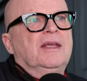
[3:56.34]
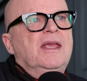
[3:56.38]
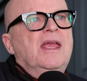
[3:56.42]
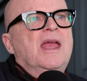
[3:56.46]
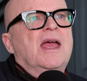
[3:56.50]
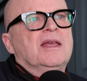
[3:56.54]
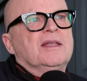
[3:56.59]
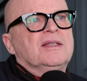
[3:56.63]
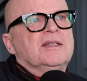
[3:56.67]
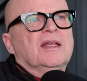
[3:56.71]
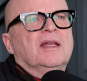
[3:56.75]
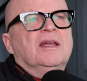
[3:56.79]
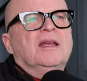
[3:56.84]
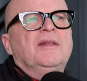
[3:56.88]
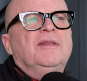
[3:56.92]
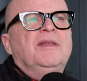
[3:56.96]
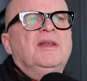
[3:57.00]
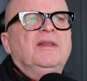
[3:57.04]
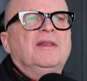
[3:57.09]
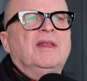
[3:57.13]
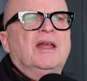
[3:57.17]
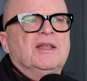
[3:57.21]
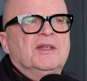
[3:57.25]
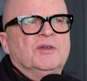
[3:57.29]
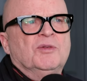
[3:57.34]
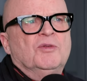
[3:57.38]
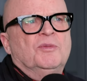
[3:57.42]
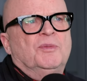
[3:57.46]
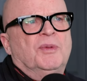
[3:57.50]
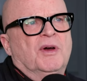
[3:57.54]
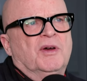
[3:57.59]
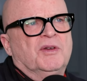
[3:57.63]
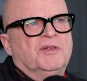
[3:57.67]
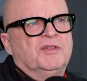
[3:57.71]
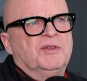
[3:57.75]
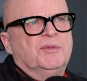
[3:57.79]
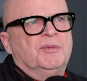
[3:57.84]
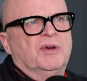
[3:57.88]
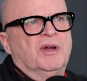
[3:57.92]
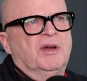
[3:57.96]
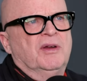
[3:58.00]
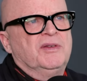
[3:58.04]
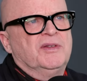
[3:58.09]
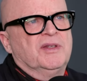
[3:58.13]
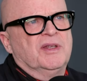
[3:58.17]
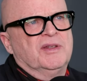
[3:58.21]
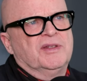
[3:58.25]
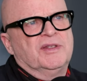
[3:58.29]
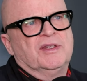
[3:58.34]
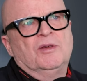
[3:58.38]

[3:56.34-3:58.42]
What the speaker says: Yes, and I think that's all part of the process.